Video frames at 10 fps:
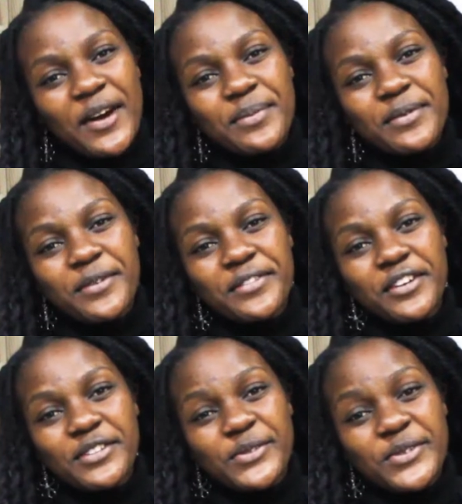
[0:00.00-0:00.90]
happy of
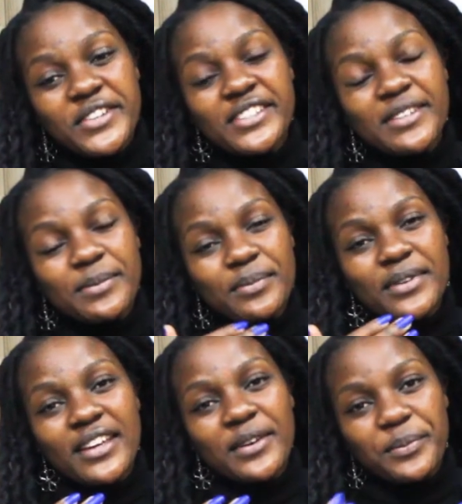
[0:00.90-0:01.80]
our stories and
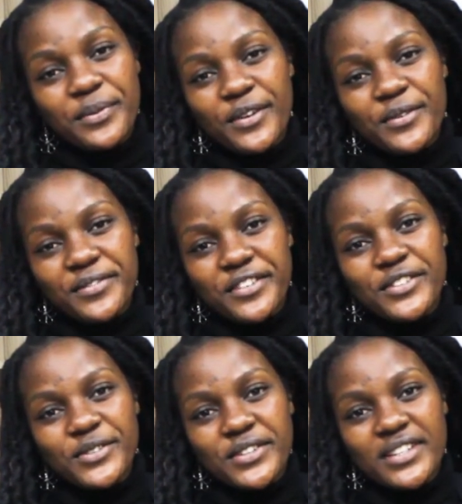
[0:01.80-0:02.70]
being proud of
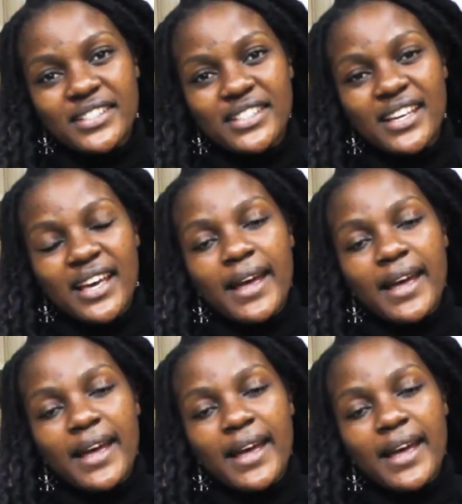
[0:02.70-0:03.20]
our stories